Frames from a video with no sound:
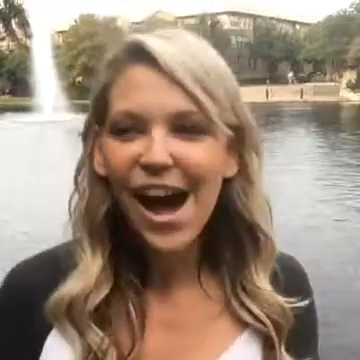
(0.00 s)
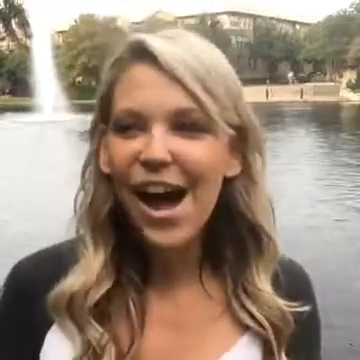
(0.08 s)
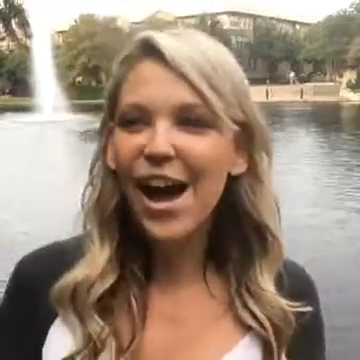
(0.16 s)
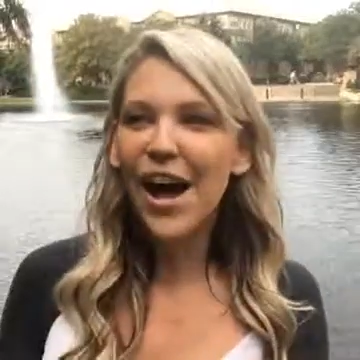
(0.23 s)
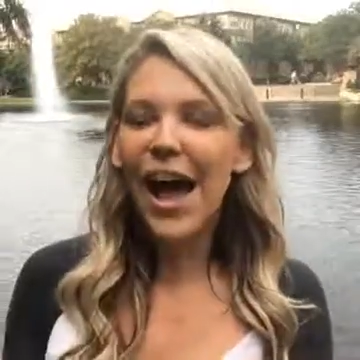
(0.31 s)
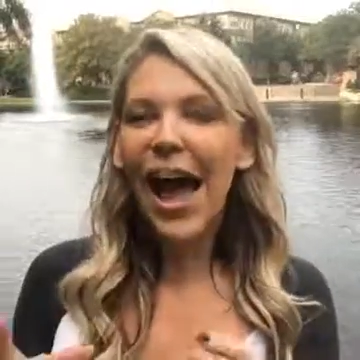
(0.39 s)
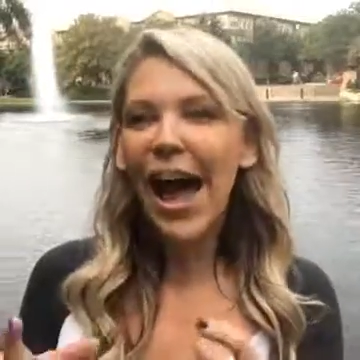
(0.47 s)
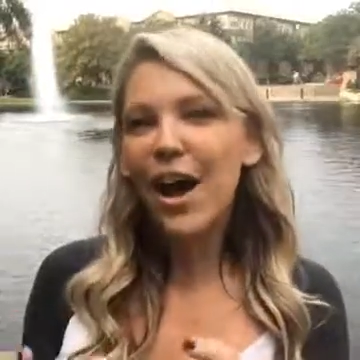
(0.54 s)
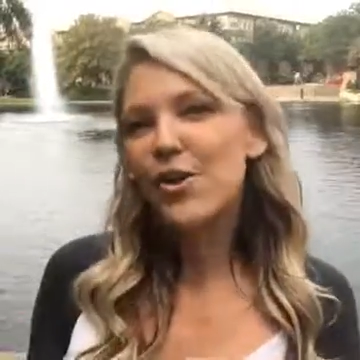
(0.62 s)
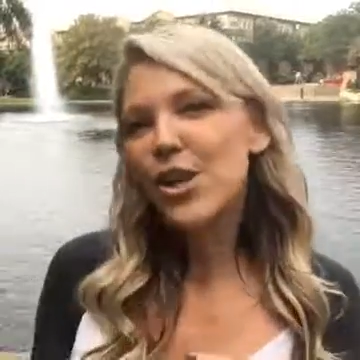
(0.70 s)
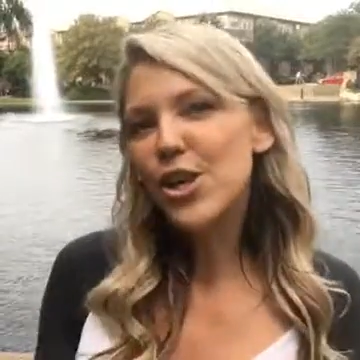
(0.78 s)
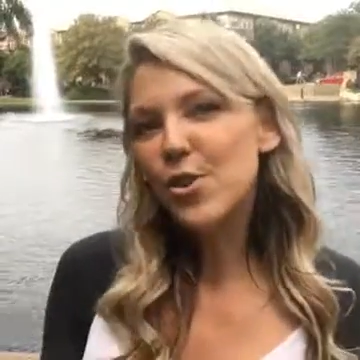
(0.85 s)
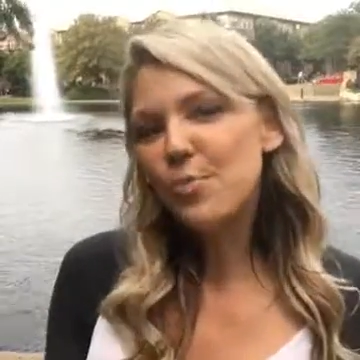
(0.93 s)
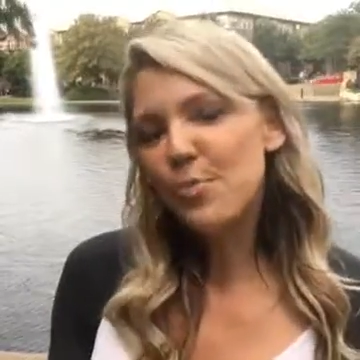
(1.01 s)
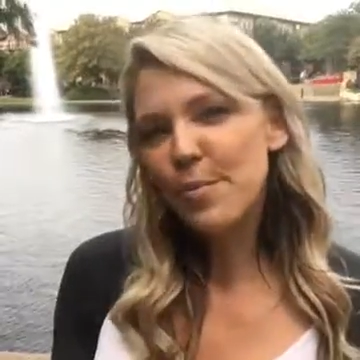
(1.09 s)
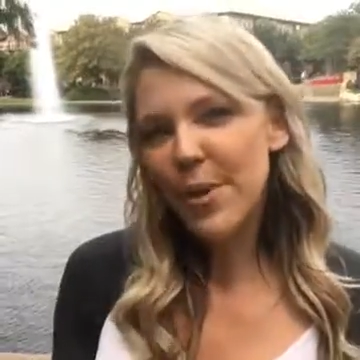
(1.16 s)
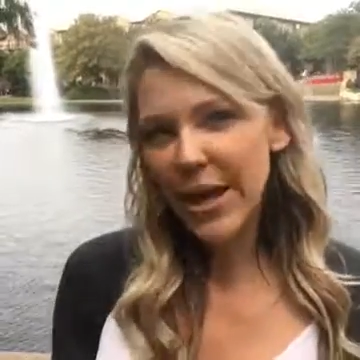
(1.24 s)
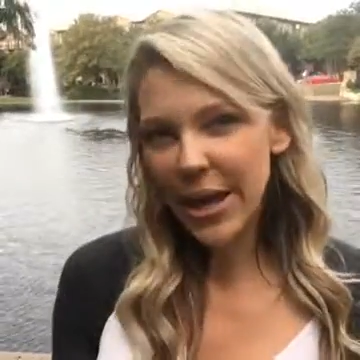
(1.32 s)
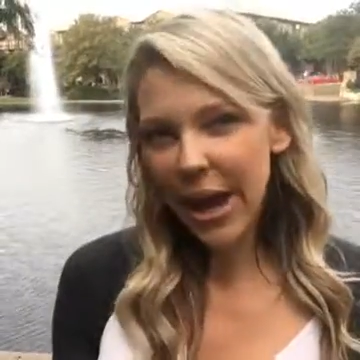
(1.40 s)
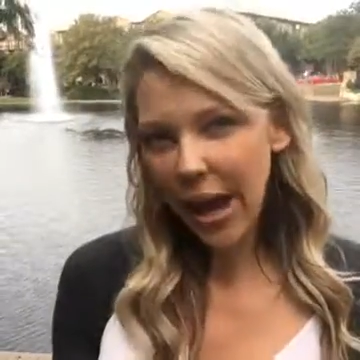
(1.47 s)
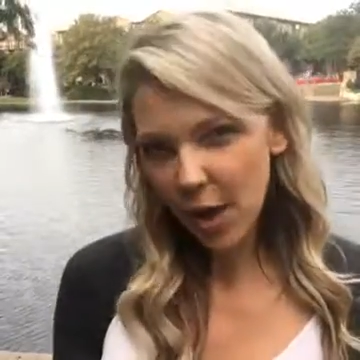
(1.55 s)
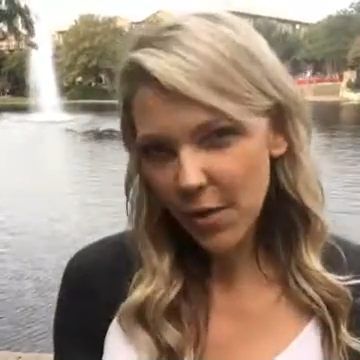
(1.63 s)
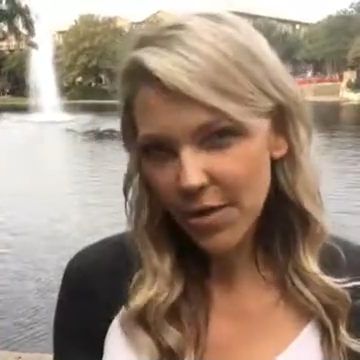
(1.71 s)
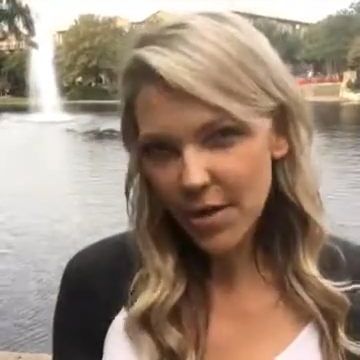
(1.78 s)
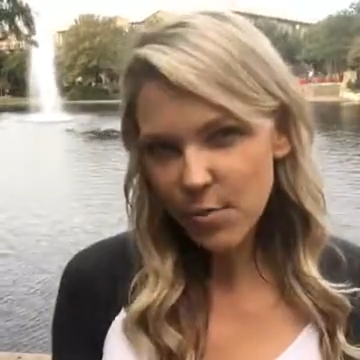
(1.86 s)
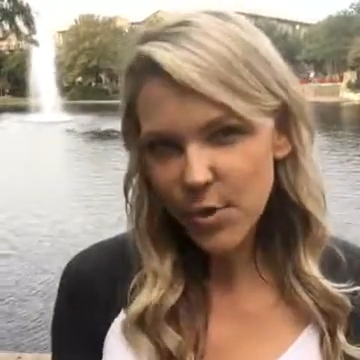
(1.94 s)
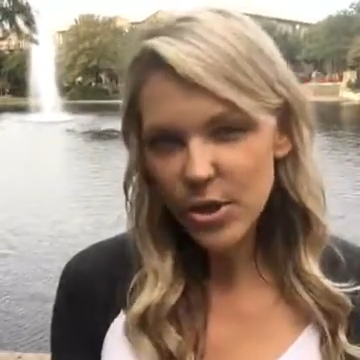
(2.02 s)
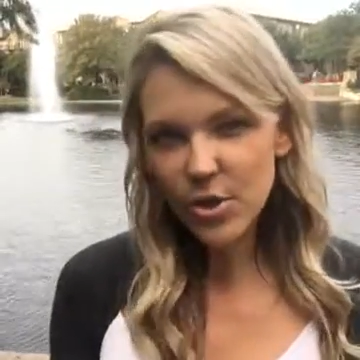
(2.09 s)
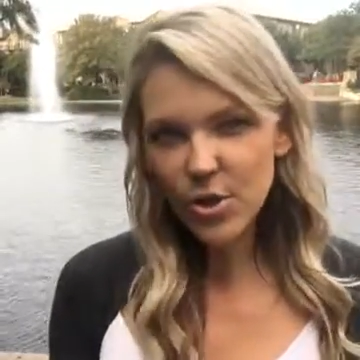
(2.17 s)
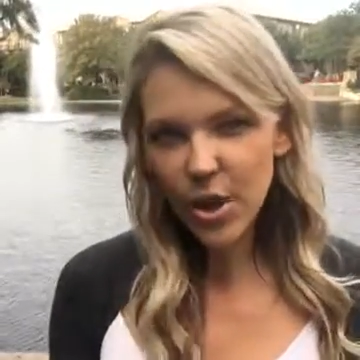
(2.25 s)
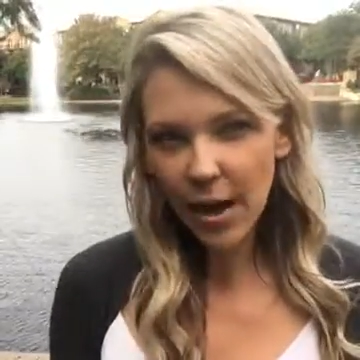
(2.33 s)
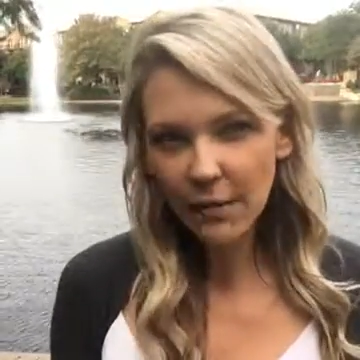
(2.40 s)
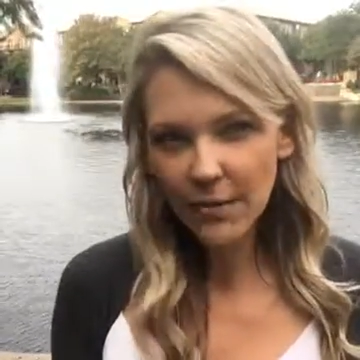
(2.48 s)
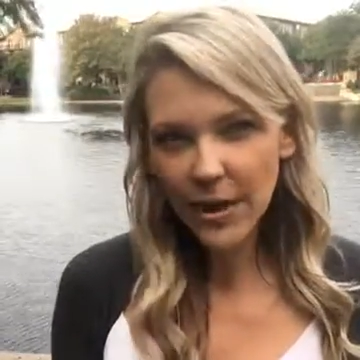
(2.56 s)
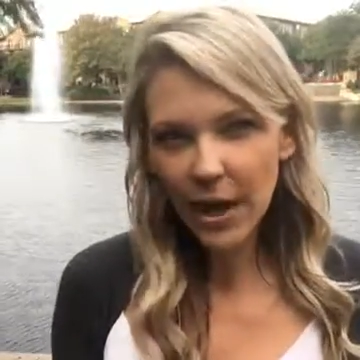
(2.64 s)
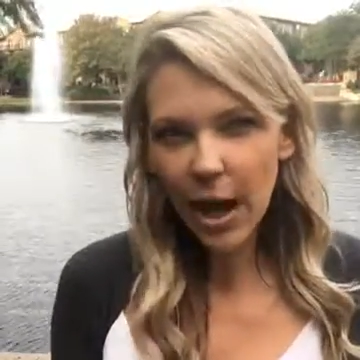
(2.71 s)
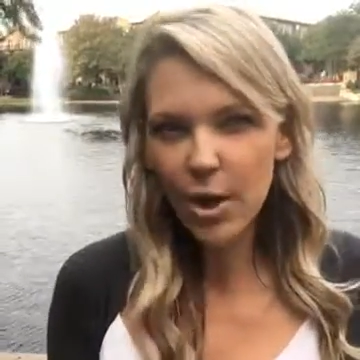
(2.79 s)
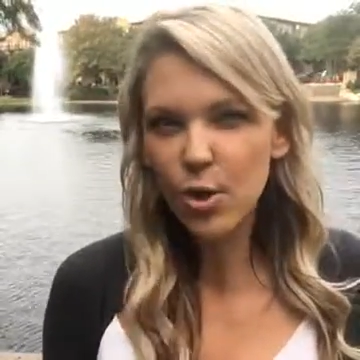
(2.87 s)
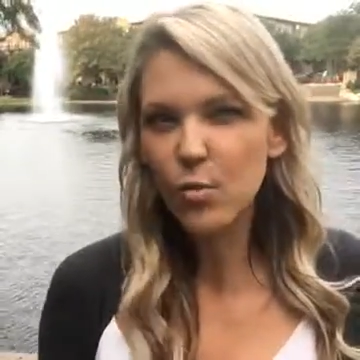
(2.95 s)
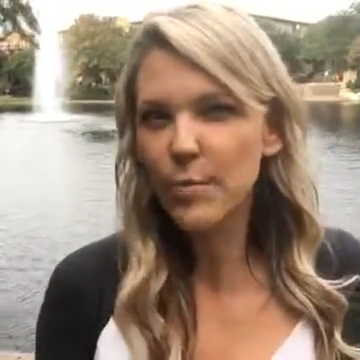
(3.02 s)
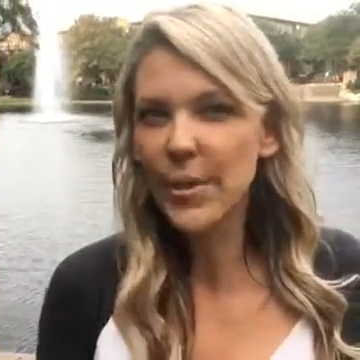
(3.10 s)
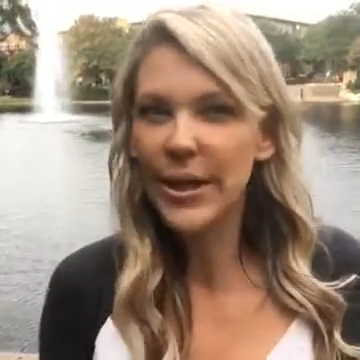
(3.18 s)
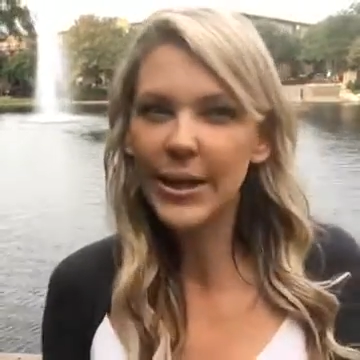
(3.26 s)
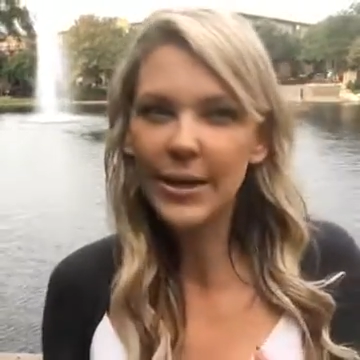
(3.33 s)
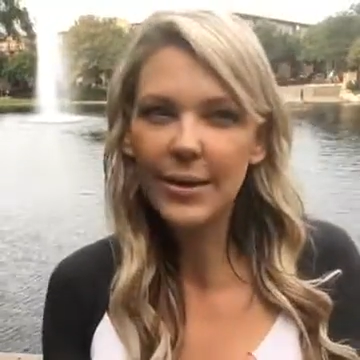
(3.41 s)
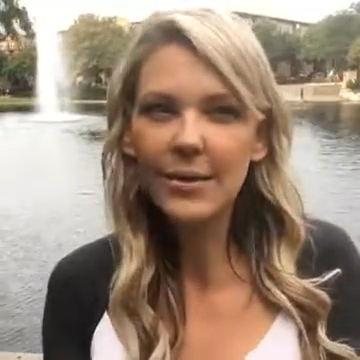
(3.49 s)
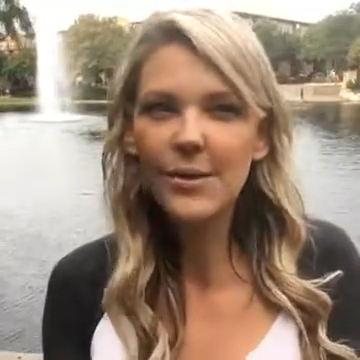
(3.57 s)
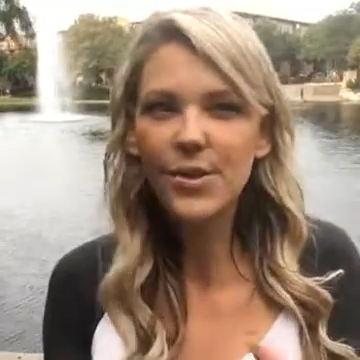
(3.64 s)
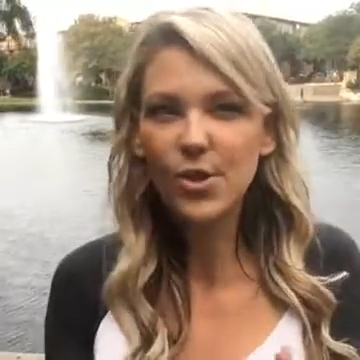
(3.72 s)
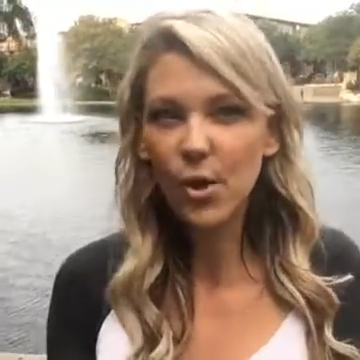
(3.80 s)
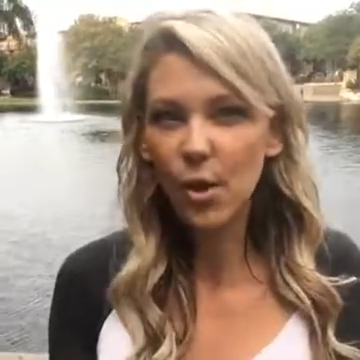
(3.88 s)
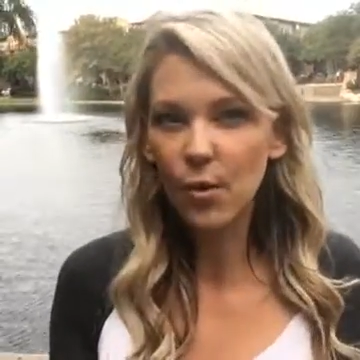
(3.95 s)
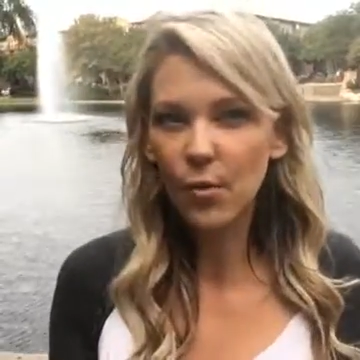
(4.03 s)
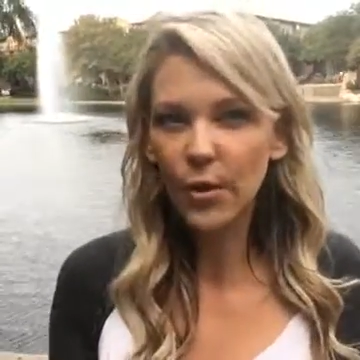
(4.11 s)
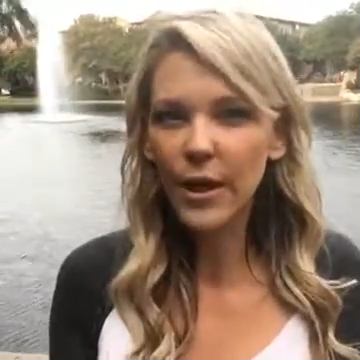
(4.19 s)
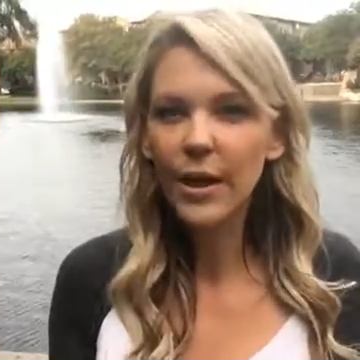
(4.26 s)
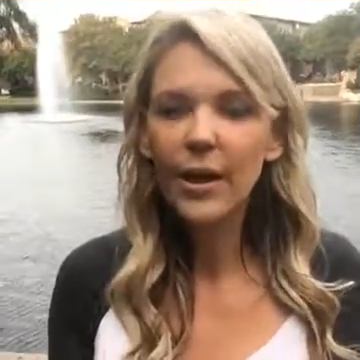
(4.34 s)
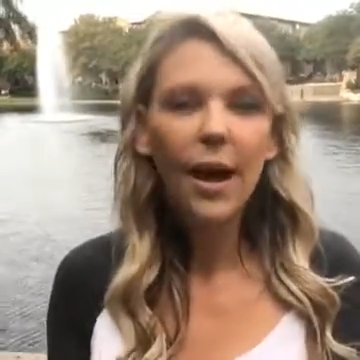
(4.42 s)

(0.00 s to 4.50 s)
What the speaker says: how do you remain healthy when you're traveling? How do you remain in the zone?